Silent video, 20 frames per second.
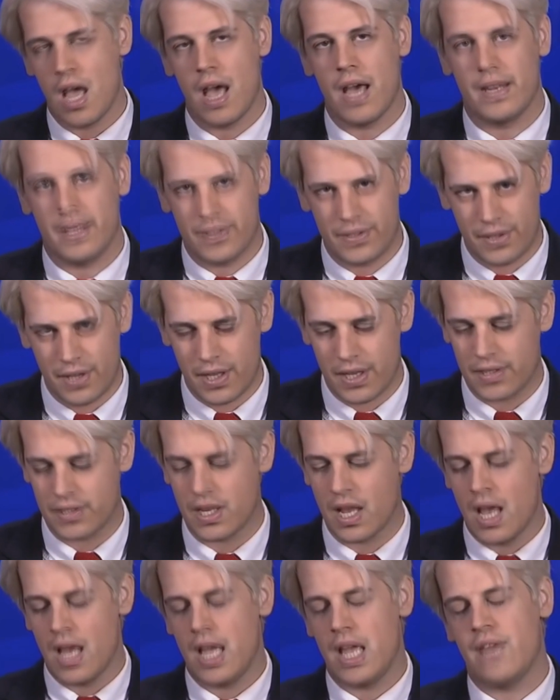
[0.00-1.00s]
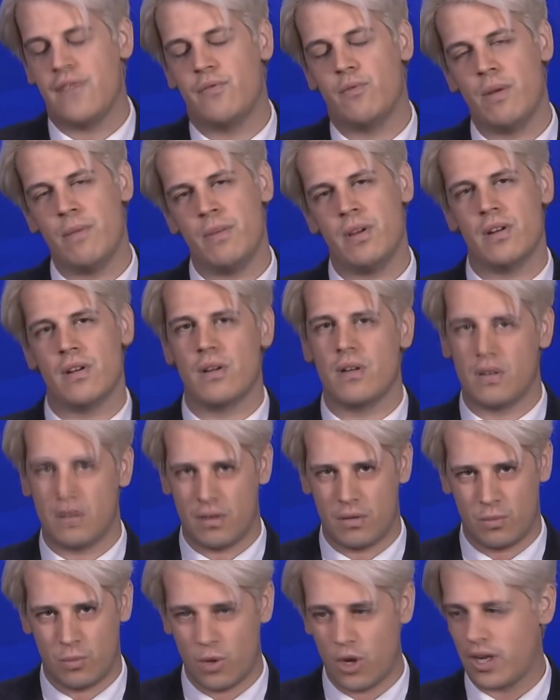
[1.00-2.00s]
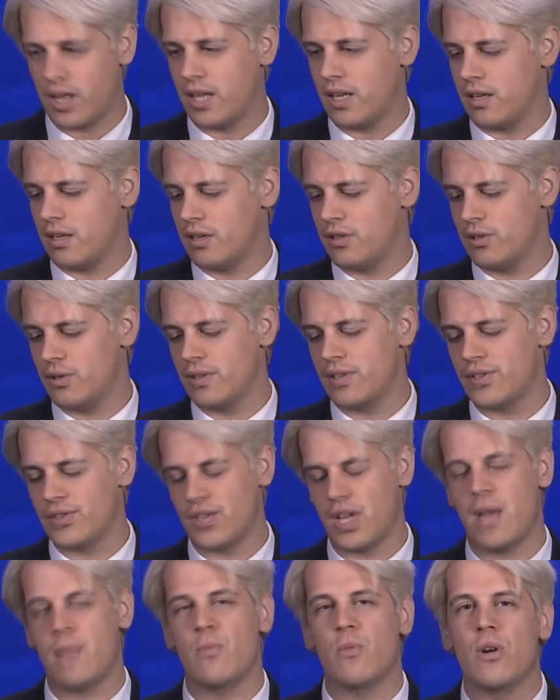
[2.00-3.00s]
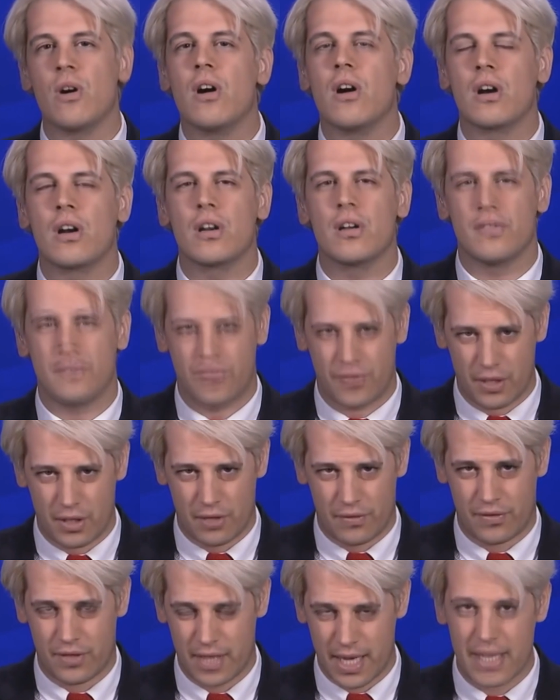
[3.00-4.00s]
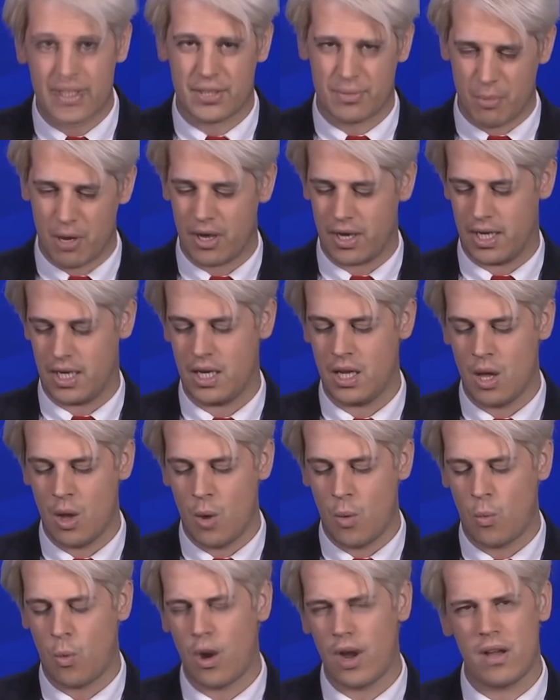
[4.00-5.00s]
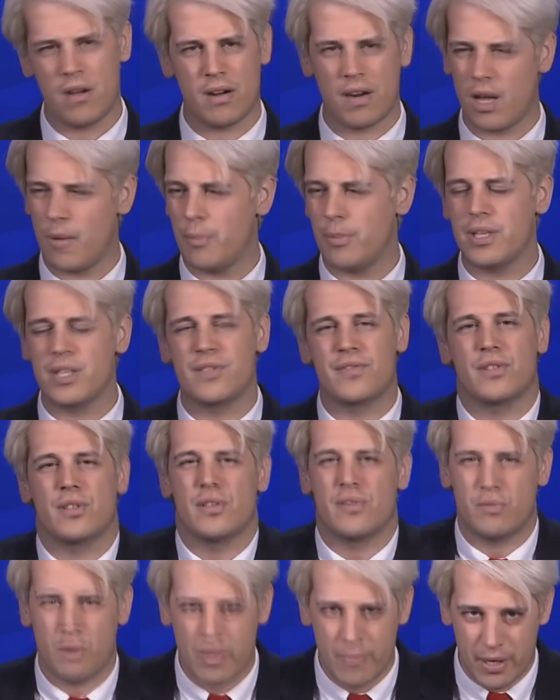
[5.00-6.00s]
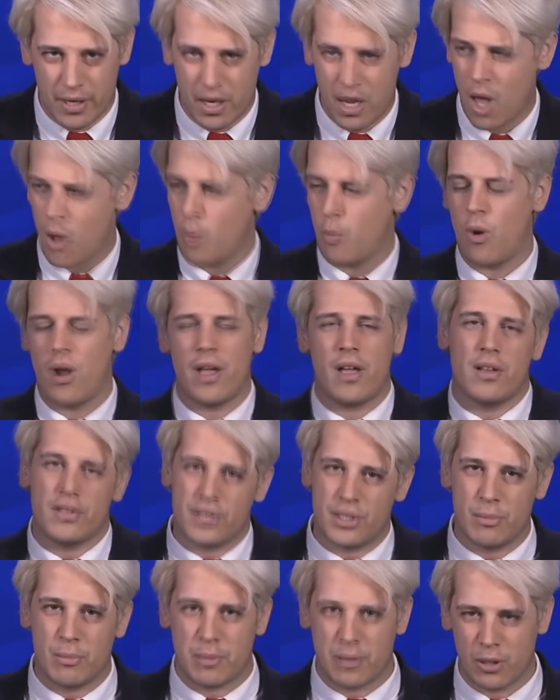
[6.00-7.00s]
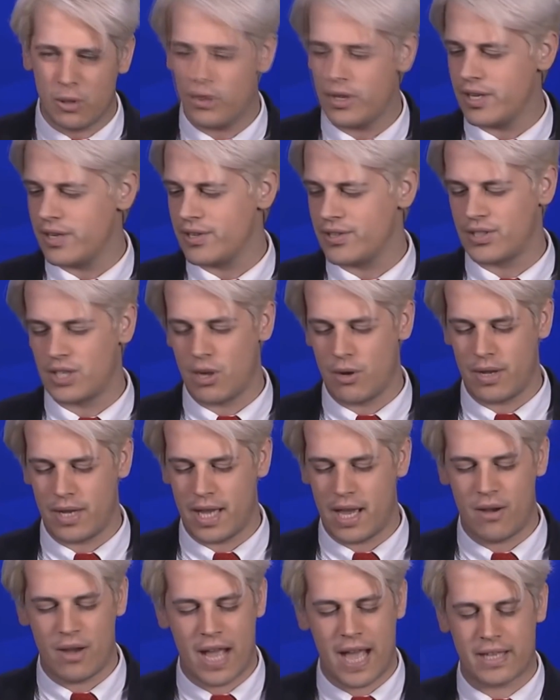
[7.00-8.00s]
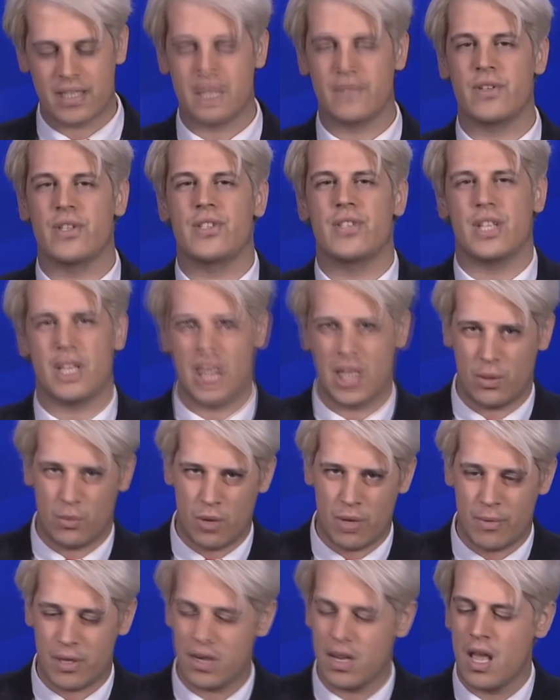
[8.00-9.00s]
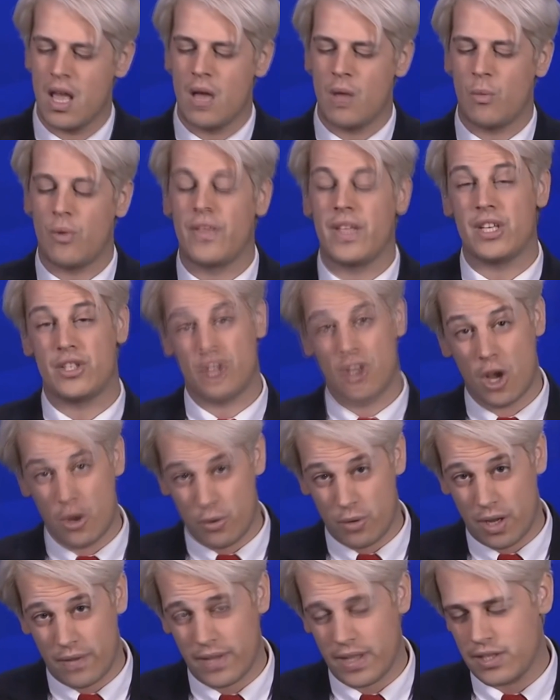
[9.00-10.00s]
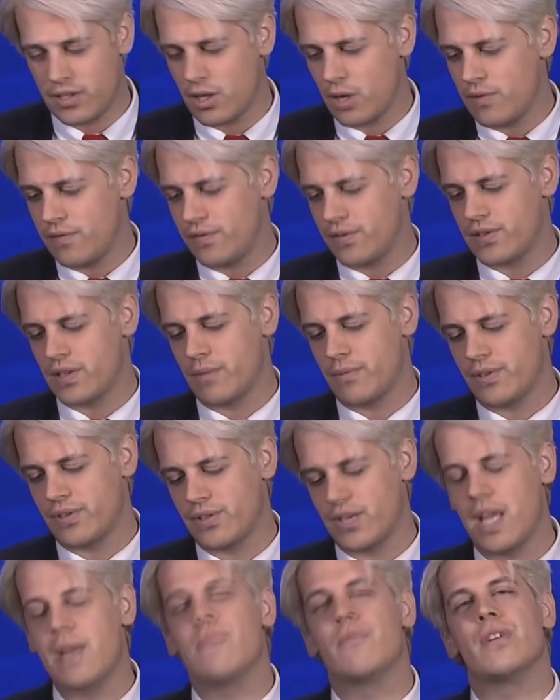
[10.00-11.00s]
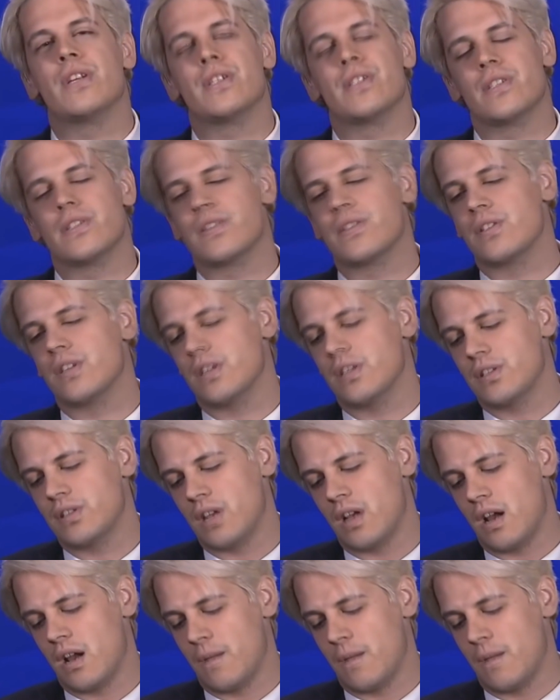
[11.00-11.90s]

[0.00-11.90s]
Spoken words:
And it's this: if women are doing the same work for less money, why aren't companies full of women? Why aren't employers going out actively seeking women? Well, they don't, and they don't for some of the same reasons that